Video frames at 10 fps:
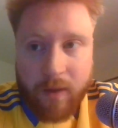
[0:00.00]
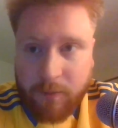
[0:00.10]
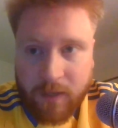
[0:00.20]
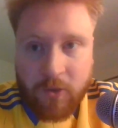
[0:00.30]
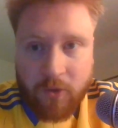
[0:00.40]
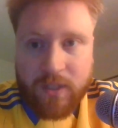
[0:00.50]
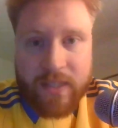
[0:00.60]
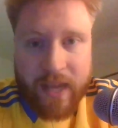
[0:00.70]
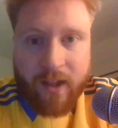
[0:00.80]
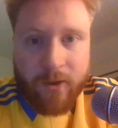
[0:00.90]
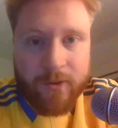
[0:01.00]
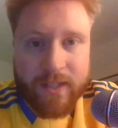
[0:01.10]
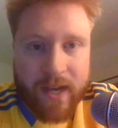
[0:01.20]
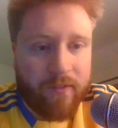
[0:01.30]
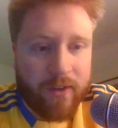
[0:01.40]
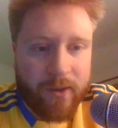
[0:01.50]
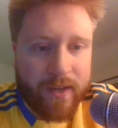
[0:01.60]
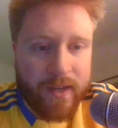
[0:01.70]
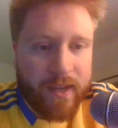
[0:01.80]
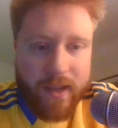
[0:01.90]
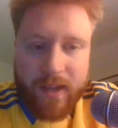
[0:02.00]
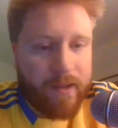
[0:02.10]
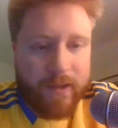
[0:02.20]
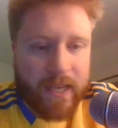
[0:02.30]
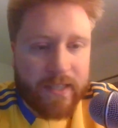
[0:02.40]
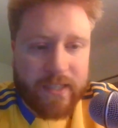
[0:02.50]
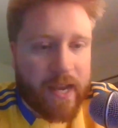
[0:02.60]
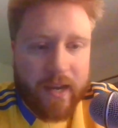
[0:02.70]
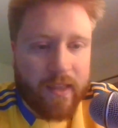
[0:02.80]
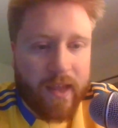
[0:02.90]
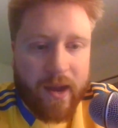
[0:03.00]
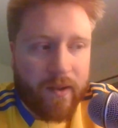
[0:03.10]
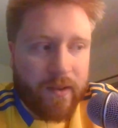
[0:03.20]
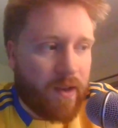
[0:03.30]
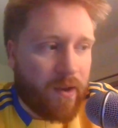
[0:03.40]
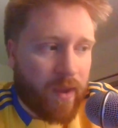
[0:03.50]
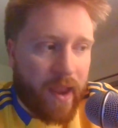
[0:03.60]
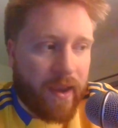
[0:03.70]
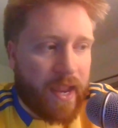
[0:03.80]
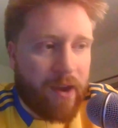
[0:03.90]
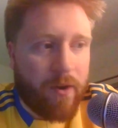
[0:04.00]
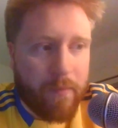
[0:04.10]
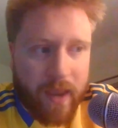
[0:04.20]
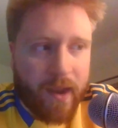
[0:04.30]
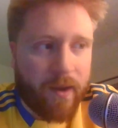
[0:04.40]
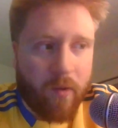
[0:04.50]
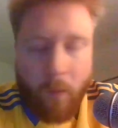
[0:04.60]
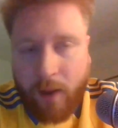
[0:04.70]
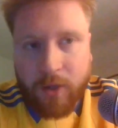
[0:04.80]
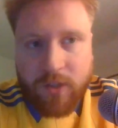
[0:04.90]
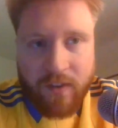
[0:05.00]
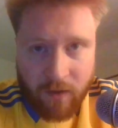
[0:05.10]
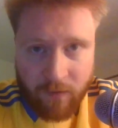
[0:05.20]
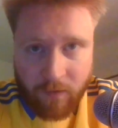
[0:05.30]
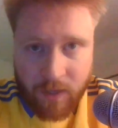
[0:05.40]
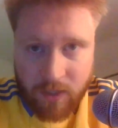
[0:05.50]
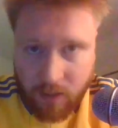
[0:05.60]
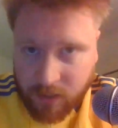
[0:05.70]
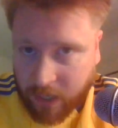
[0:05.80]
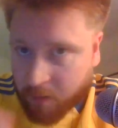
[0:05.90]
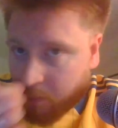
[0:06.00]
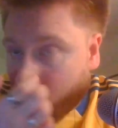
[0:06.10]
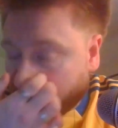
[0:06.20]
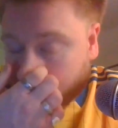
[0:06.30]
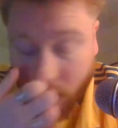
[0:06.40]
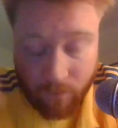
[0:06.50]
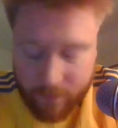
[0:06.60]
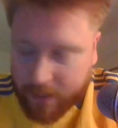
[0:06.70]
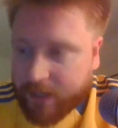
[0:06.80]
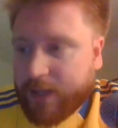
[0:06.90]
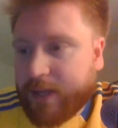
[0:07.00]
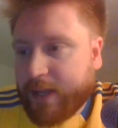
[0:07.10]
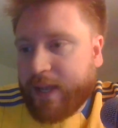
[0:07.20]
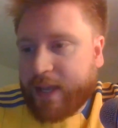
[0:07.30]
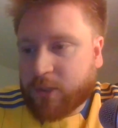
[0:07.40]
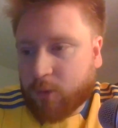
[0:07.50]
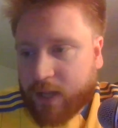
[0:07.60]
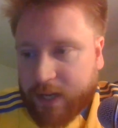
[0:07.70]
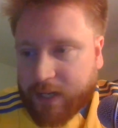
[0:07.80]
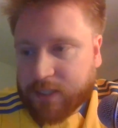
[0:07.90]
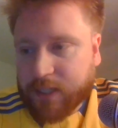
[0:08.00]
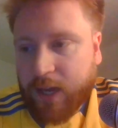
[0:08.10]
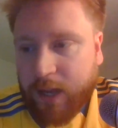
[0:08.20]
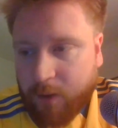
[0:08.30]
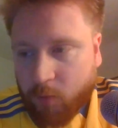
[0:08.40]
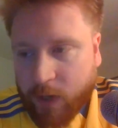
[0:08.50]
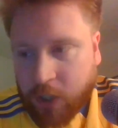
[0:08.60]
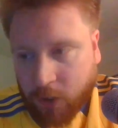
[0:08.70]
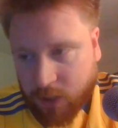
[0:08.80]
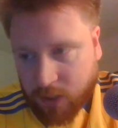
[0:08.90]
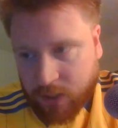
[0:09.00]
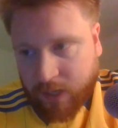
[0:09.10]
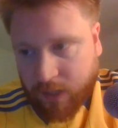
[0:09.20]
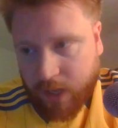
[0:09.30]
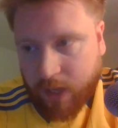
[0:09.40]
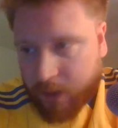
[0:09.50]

he's been instructed to get close to Calvert-Lewin. Didn't see any of that, getting near him, getting around those 50-50s in those second balls. So is what it is. Rish also said that